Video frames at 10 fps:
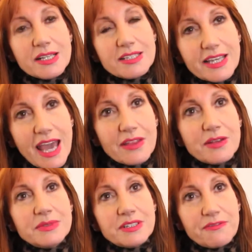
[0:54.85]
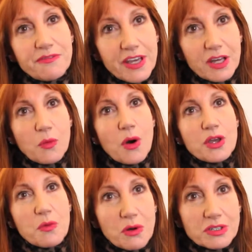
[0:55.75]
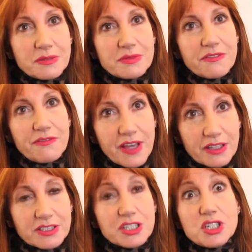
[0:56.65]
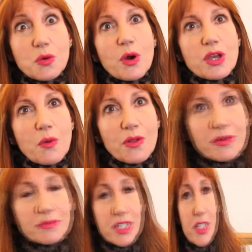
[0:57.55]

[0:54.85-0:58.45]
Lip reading: get them to feel what you want them to feel, to do what you want them to